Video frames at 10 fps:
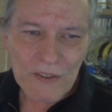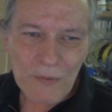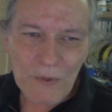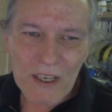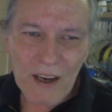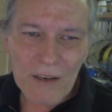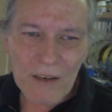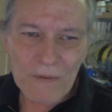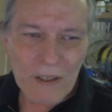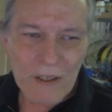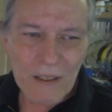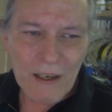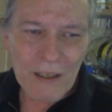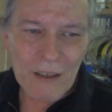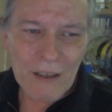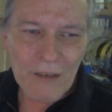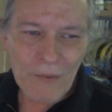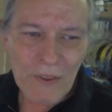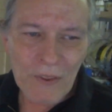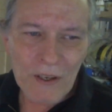We can't feel any
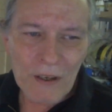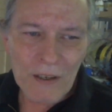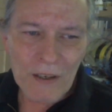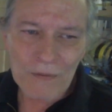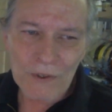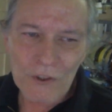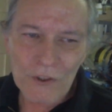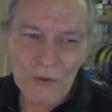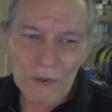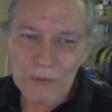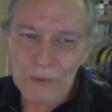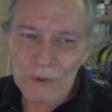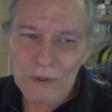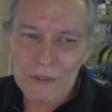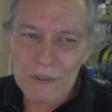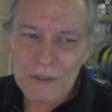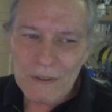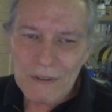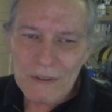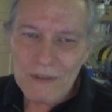empathy in virtual world.
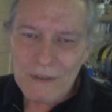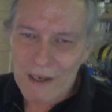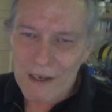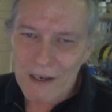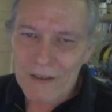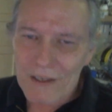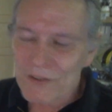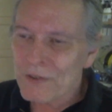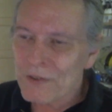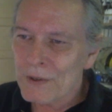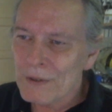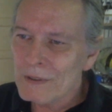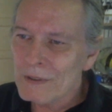Yeah, that's true.